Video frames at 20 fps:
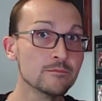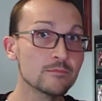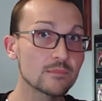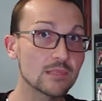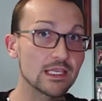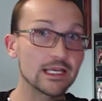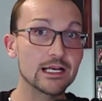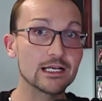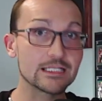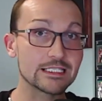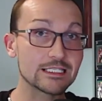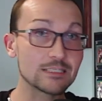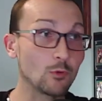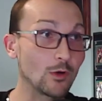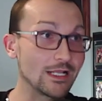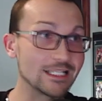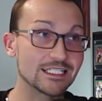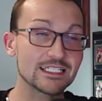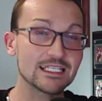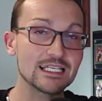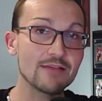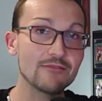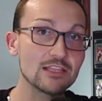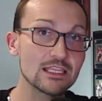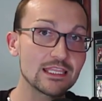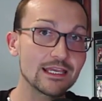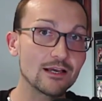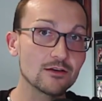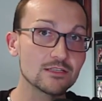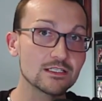They got, what,
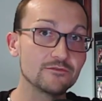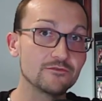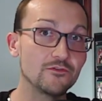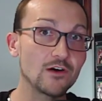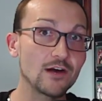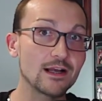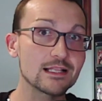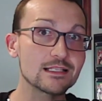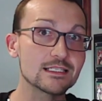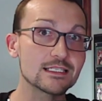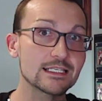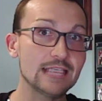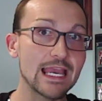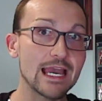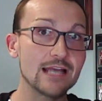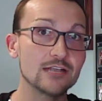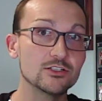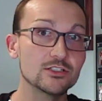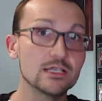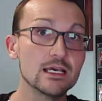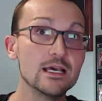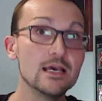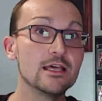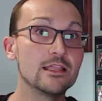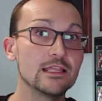7,000 fucking scanners?